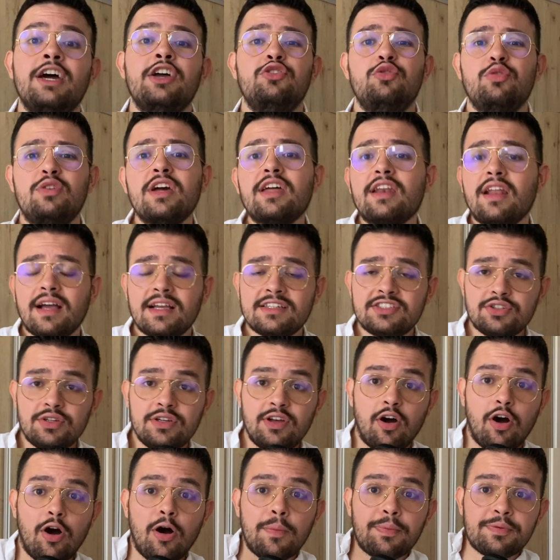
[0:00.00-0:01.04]
you can actually
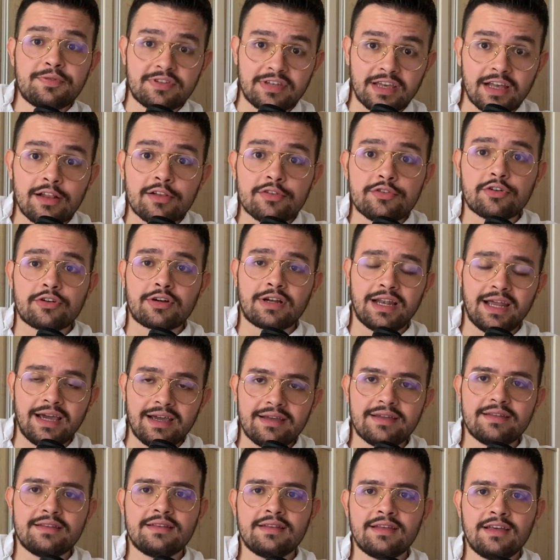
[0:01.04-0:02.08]
upsell your
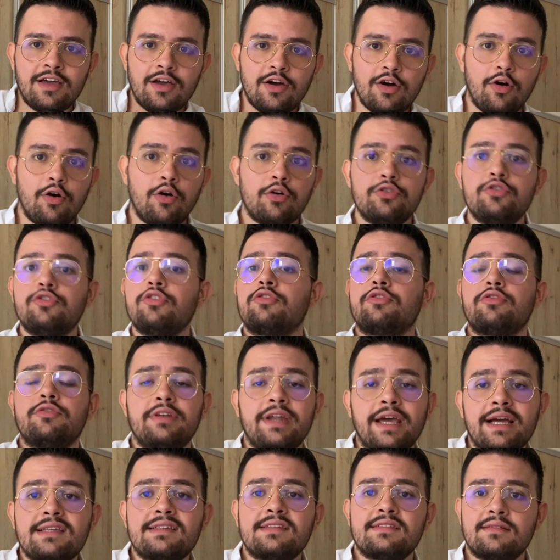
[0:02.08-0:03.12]
client on your
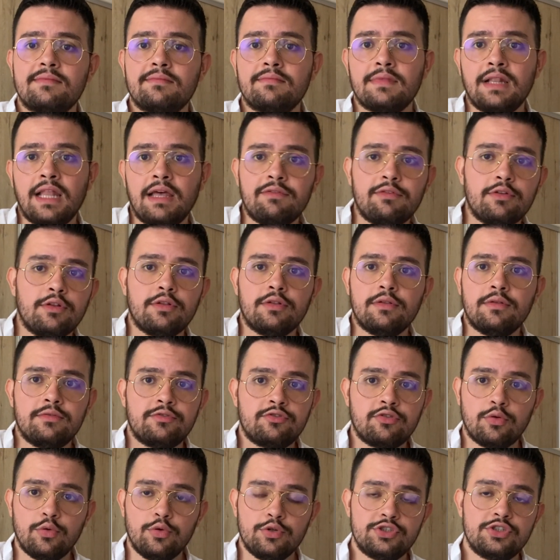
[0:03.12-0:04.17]
next level
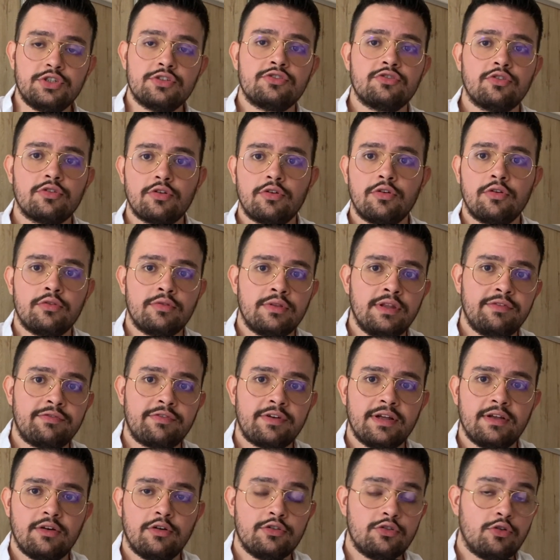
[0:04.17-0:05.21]
solutions on
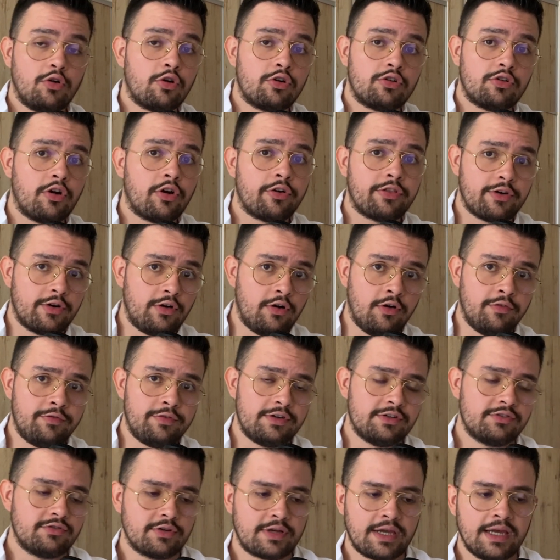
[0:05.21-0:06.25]
different or other
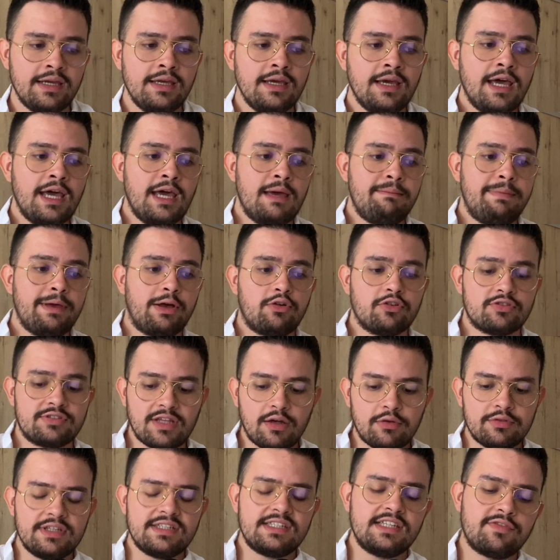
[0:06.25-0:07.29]
offers, okay? Because
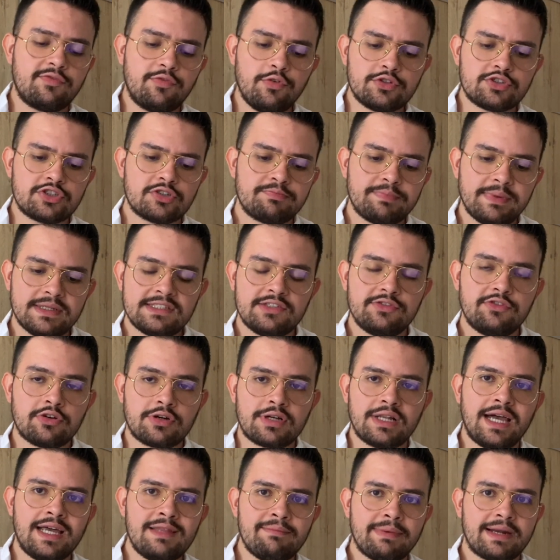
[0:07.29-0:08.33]
now this is future pacing your
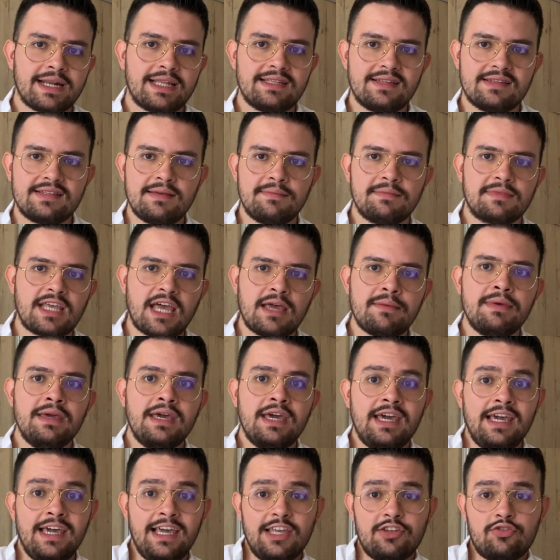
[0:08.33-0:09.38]
client, but at the same time,
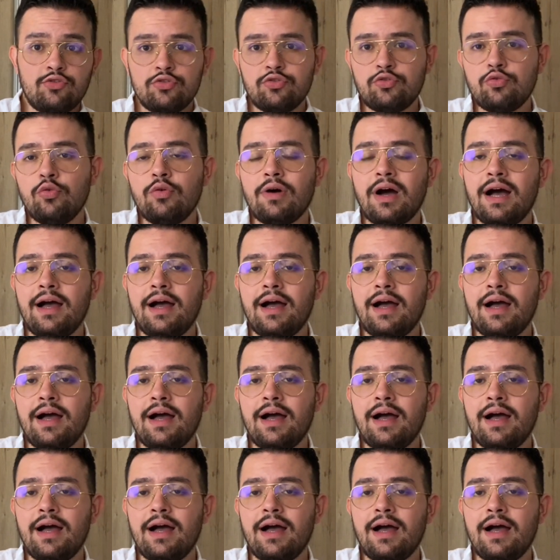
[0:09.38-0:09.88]
it's going to